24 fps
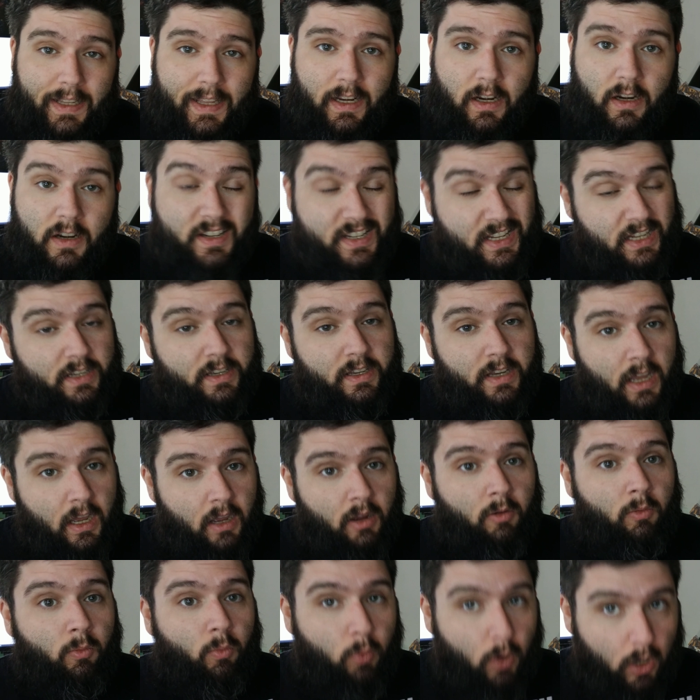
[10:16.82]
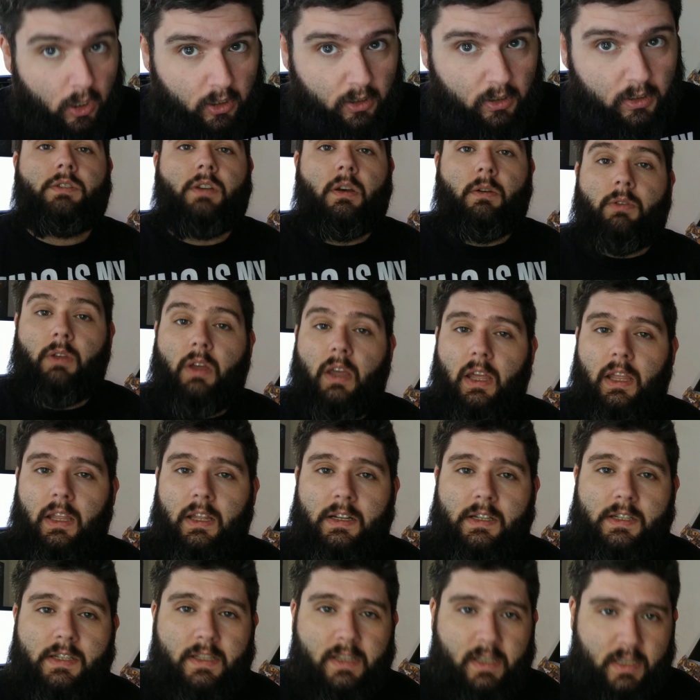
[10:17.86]
letter did not work. So the
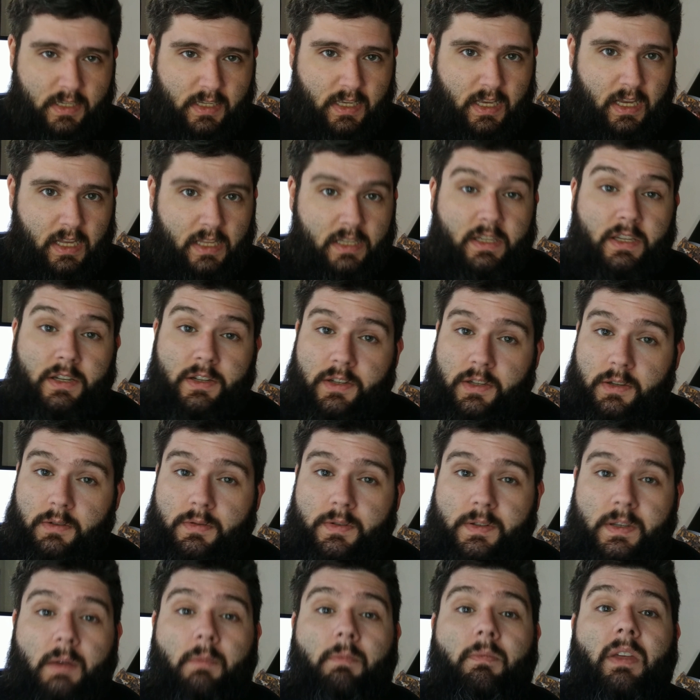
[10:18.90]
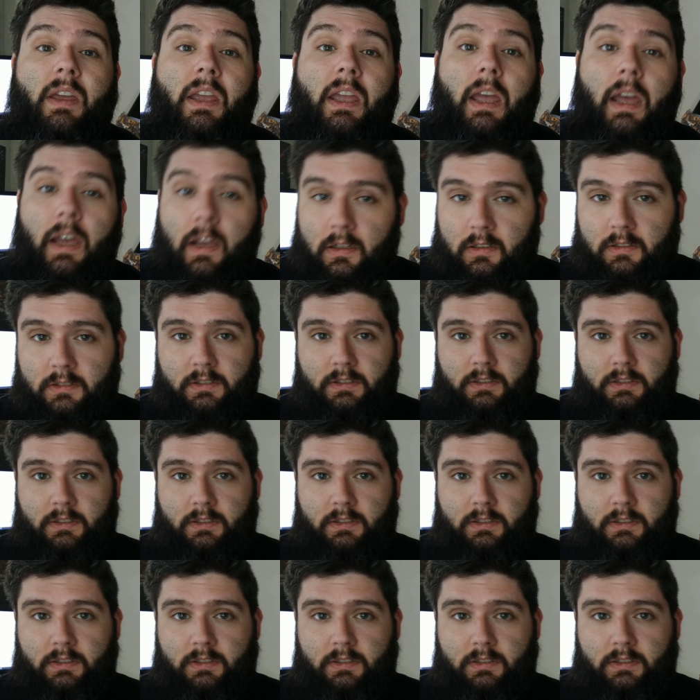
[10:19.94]
colonists decided to do something else.